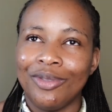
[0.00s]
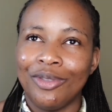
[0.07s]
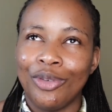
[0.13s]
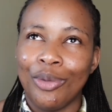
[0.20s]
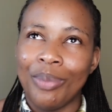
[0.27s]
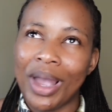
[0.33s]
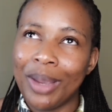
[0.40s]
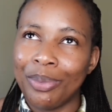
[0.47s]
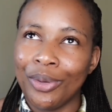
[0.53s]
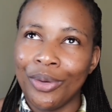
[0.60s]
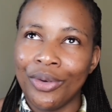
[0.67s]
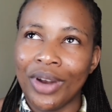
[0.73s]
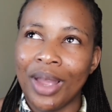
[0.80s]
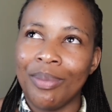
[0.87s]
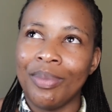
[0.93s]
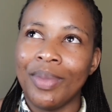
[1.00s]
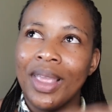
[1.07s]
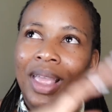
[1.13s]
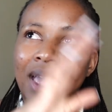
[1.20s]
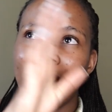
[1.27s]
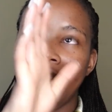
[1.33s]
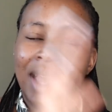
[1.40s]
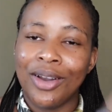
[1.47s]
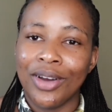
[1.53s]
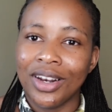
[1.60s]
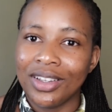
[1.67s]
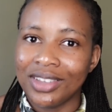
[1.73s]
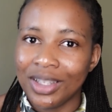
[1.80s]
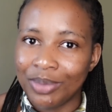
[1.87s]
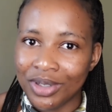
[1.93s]
For my program, I got
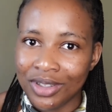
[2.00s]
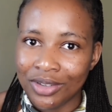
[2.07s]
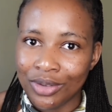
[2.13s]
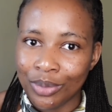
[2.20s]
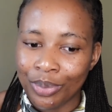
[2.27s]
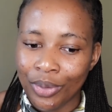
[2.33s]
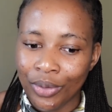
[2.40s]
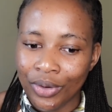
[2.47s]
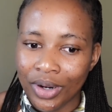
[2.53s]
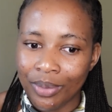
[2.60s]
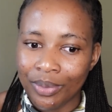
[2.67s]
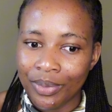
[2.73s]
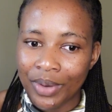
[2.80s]
accepted into the program,